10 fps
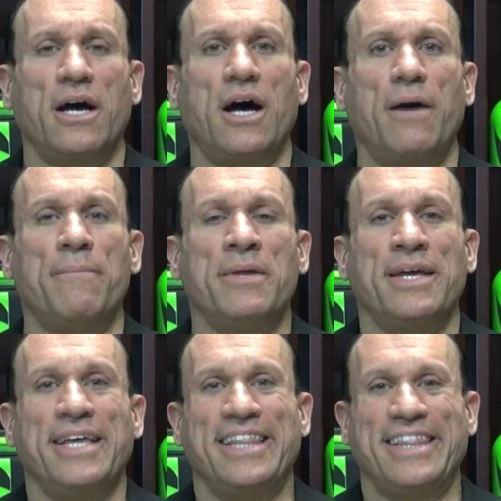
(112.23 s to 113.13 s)

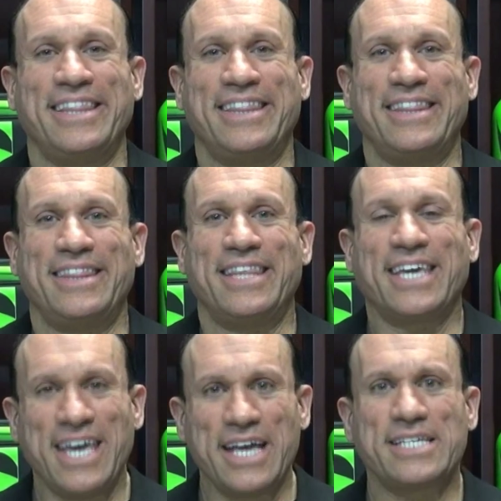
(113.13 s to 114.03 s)
The
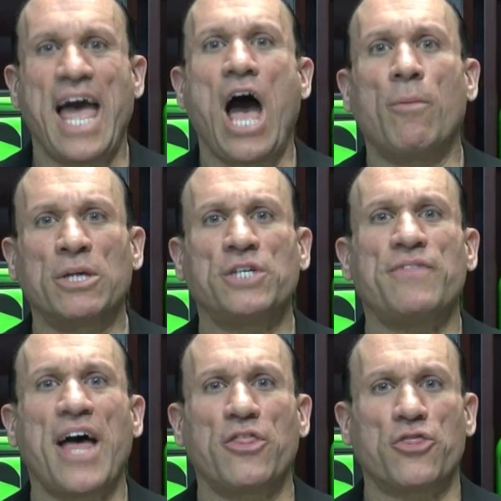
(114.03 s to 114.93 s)
key is how much of
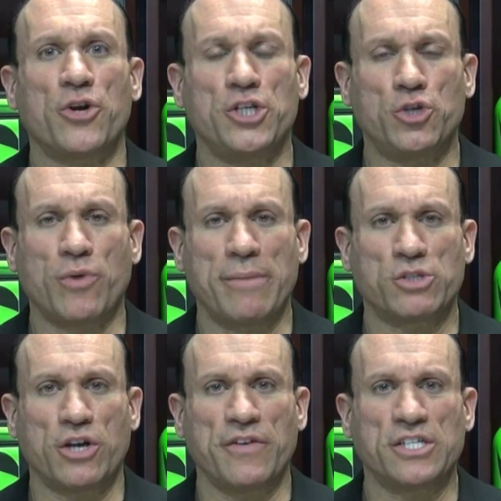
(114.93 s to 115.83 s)
that 32-gram
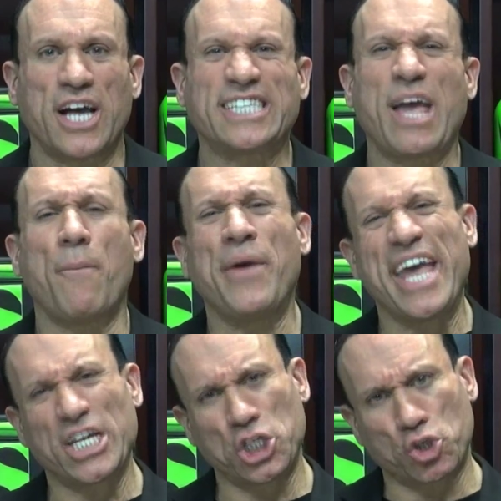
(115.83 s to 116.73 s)
serving size can we
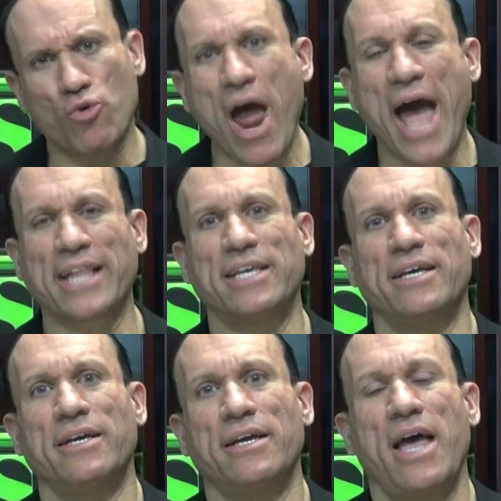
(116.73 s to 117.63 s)
extract
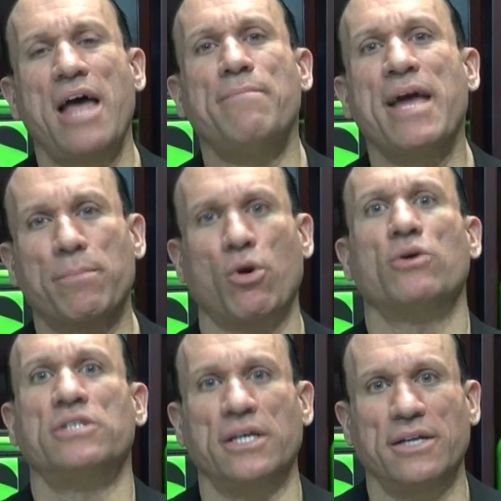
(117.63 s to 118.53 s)
and make
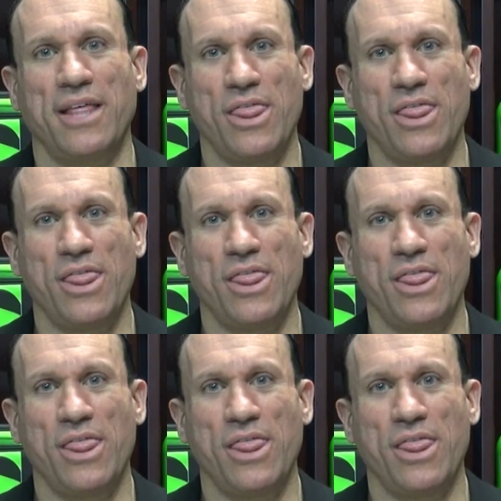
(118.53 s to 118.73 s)
protein.